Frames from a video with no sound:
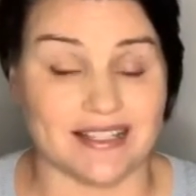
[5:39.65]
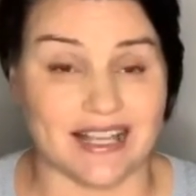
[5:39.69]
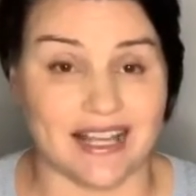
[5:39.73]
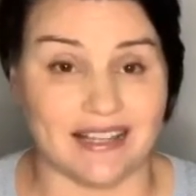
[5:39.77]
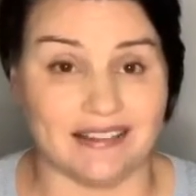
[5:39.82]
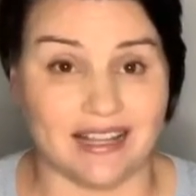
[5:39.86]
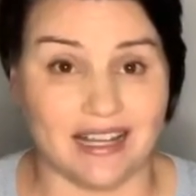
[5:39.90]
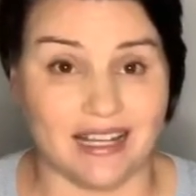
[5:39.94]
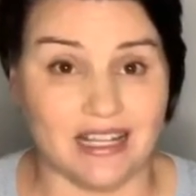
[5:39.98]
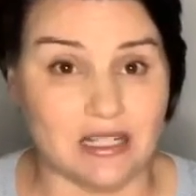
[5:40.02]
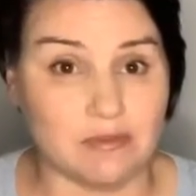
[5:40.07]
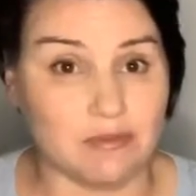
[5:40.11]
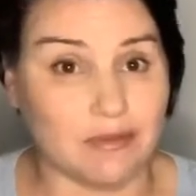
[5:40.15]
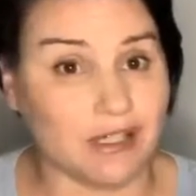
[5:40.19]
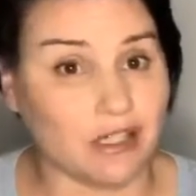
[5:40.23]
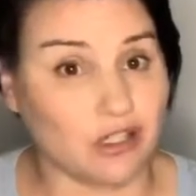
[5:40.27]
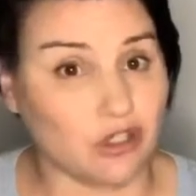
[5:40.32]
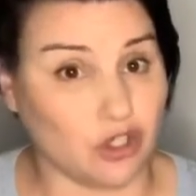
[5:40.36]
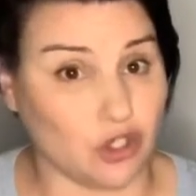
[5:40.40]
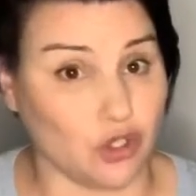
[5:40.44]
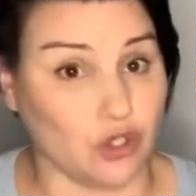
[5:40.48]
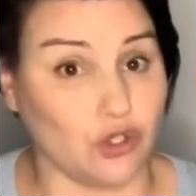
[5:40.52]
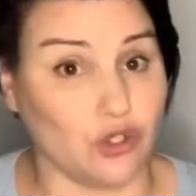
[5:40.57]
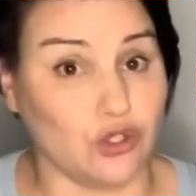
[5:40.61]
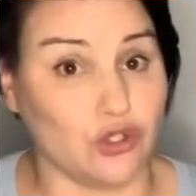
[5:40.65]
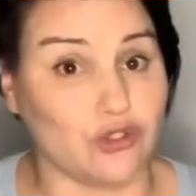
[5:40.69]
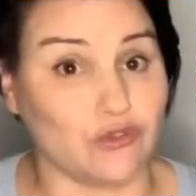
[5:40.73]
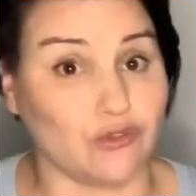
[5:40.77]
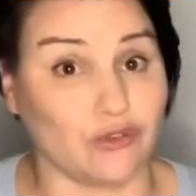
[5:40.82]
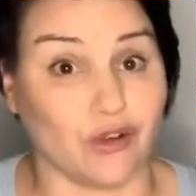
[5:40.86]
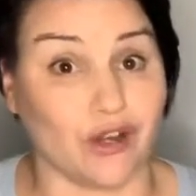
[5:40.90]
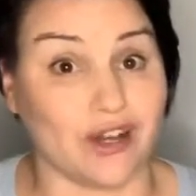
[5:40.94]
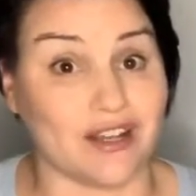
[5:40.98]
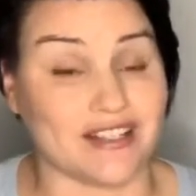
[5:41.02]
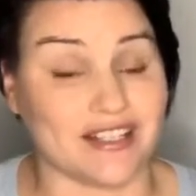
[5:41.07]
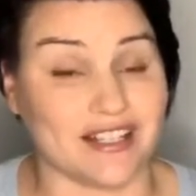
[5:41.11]
And that has been huge
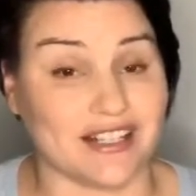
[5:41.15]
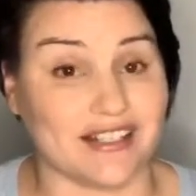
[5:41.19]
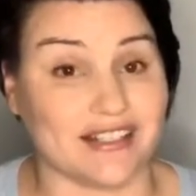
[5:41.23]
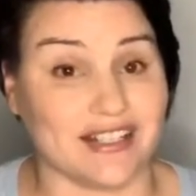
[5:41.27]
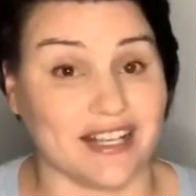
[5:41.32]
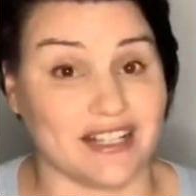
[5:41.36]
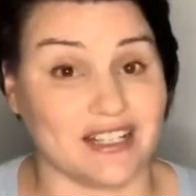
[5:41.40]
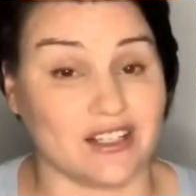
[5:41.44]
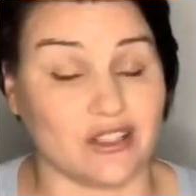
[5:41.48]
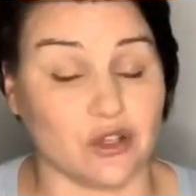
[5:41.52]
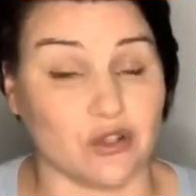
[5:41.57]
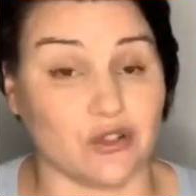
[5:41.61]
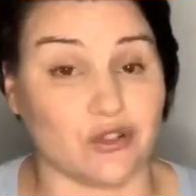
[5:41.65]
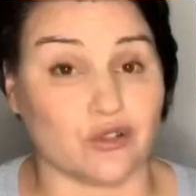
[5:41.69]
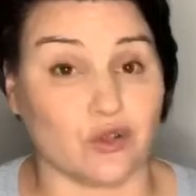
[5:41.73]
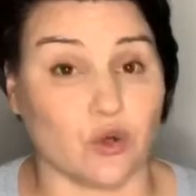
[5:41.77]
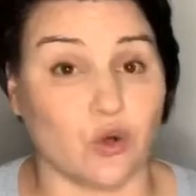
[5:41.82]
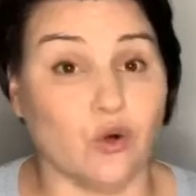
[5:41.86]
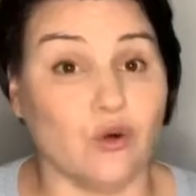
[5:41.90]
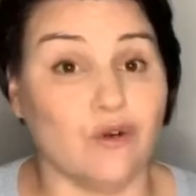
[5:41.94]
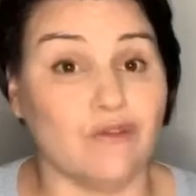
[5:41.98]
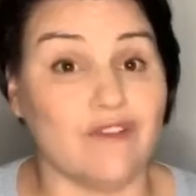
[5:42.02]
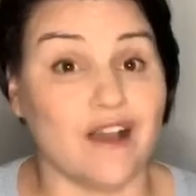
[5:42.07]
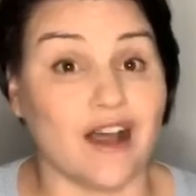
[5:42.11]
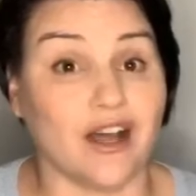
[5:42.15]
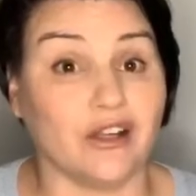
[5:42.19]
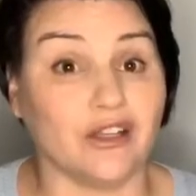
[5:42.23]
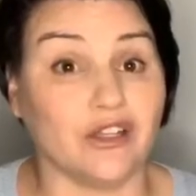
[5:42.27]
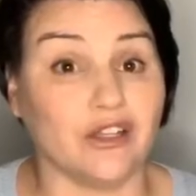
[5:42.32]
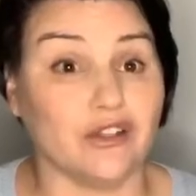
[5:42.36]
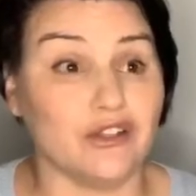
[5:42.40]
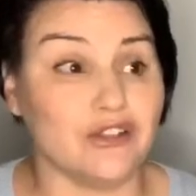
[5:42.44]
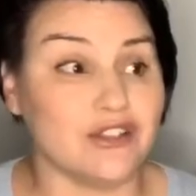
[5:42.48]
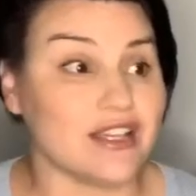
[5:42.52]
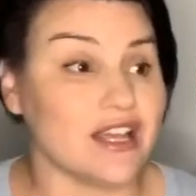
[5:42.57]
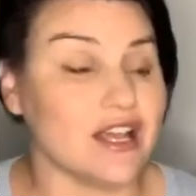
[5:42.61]
for our success. Those core
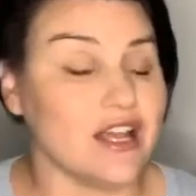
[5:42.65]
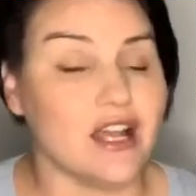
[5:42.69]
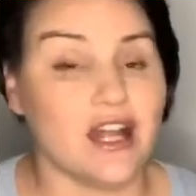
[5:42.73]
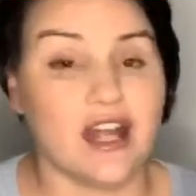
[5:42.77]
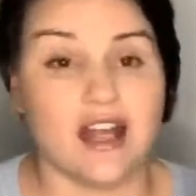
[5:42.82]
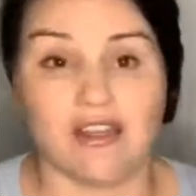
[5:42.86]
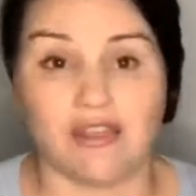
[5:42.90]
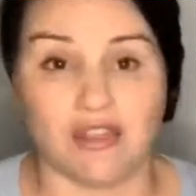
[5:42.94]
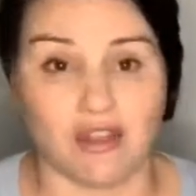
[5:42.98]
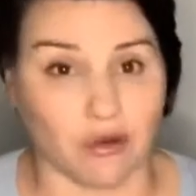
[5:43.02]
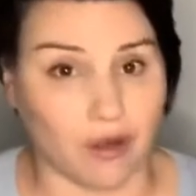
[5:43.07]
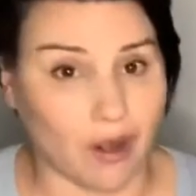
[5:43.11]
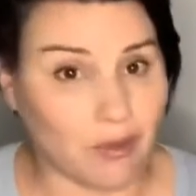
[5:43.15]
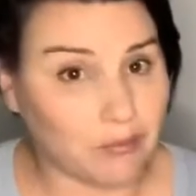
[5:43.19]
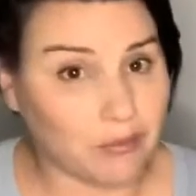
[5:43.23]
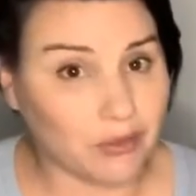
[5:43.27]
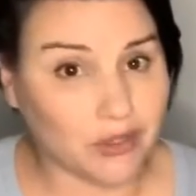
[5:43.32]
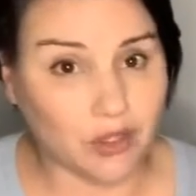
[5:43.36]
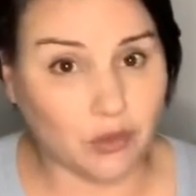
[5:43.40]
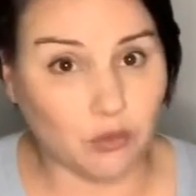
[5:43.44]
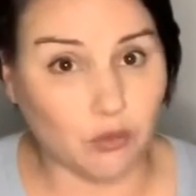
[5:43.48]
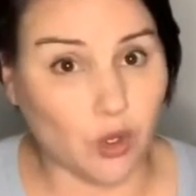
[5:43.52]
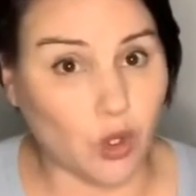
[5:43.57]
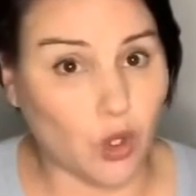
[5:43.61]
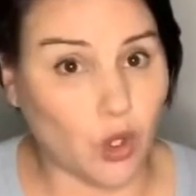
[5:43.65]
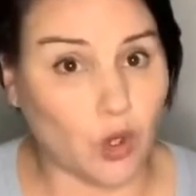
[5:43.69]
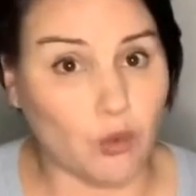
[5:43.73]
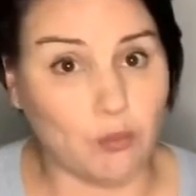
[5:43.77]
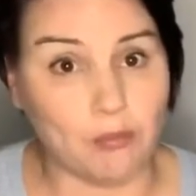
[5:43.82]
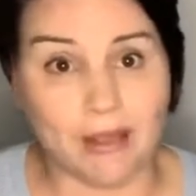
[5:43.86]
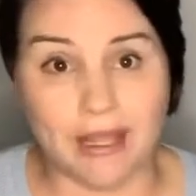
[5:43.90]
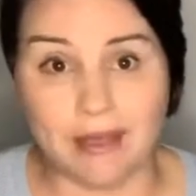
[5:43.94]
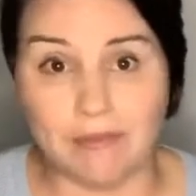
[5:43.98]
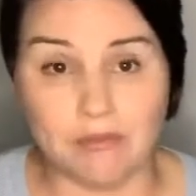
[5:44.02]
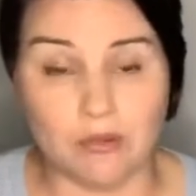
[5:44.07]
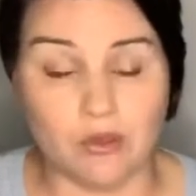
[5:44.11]
values, they're up on the wall,
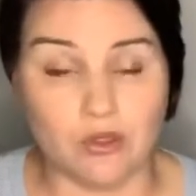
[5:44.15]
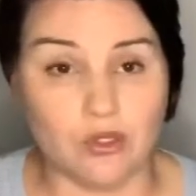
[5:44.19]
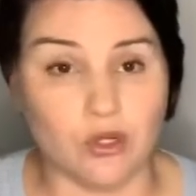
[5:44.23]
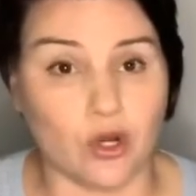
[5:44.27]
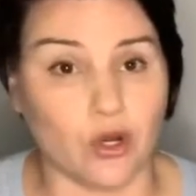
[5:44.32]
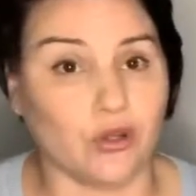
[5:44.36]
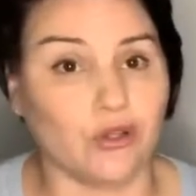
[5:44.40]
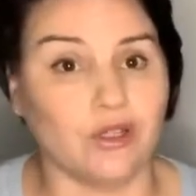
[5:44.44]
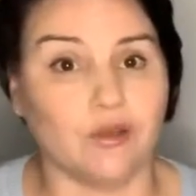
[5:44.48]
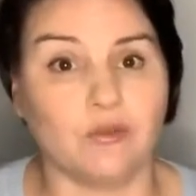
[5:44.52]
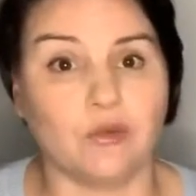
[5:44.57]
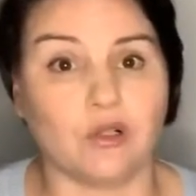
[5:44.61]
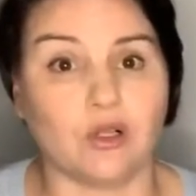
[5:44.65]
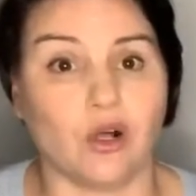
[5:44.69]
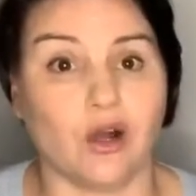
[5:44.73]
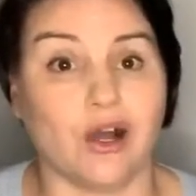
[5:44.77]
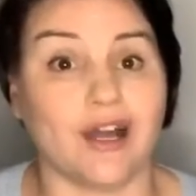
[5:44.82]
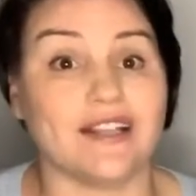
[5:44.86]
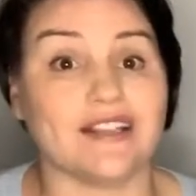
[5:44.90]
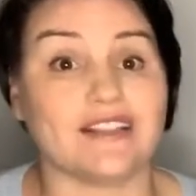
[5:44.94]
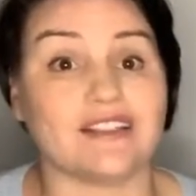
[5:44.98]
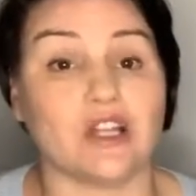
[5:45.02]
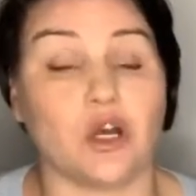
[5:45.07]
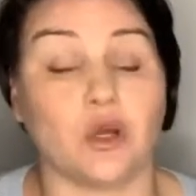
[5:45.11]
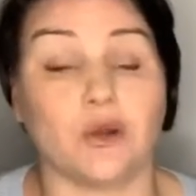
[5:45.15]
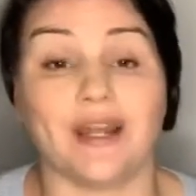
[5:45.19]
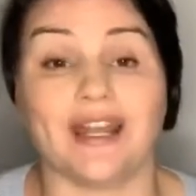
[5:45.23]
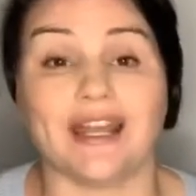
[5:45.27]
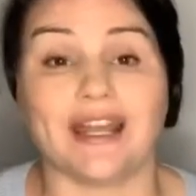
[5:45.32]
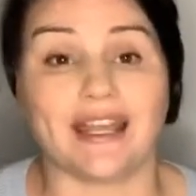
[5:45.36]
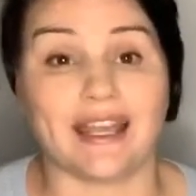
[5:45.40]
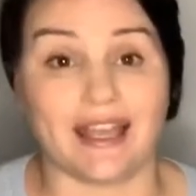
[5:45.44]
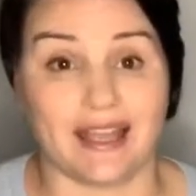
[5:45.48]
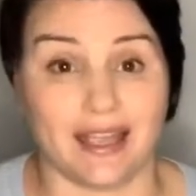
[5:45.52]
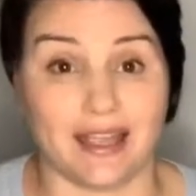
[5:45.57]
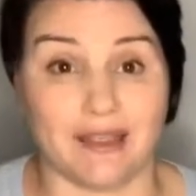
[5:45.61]
people know them, clients know, and
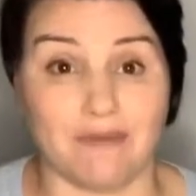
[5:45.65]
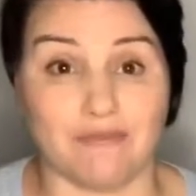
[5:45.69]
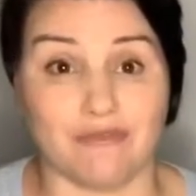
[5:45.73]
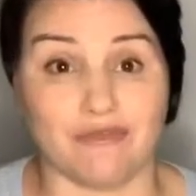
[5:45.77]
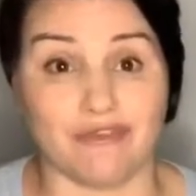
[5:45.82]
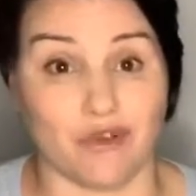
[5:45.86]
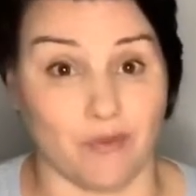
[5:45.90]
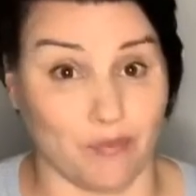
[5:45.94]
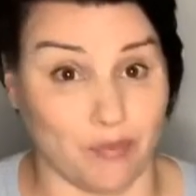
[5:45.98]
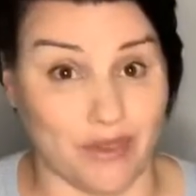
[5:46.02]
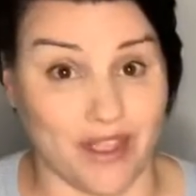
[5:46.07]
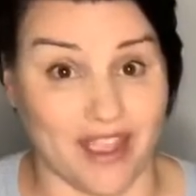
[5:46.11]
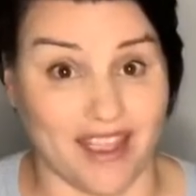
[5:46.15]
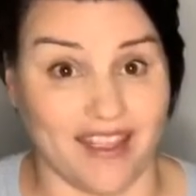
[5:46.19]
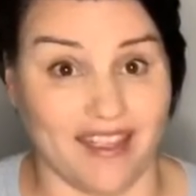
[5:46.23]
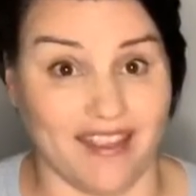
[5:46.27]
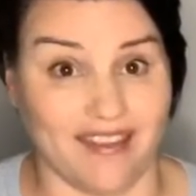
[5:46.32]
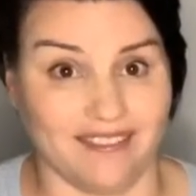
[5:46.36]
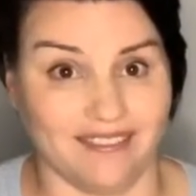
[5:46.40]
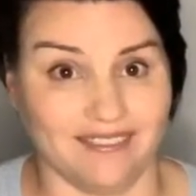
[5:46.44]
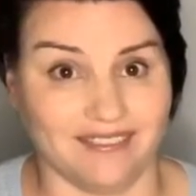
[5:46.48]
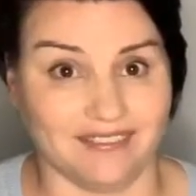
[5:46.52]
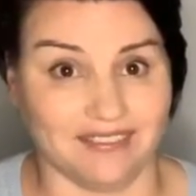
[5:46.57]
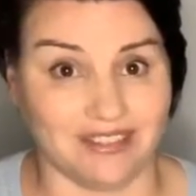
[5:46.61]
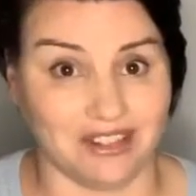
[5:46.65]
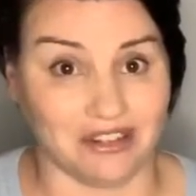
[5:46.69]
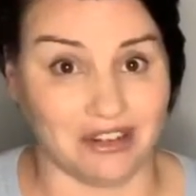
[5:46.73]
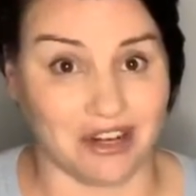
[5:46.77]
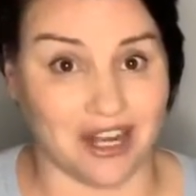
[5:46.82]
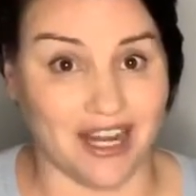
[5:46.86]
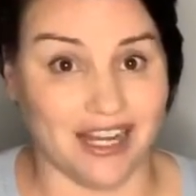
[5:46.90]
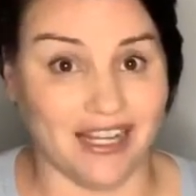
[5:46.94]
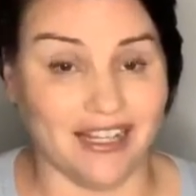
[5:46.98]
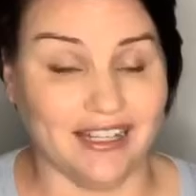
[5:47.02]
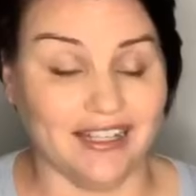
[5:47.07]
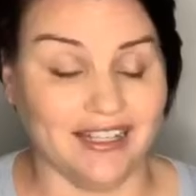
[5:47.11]
it came from there, all
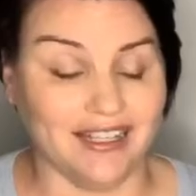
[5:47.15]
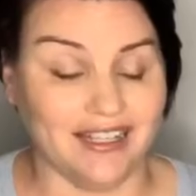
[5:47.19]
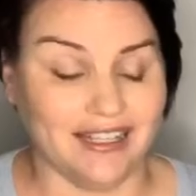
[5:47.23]
right?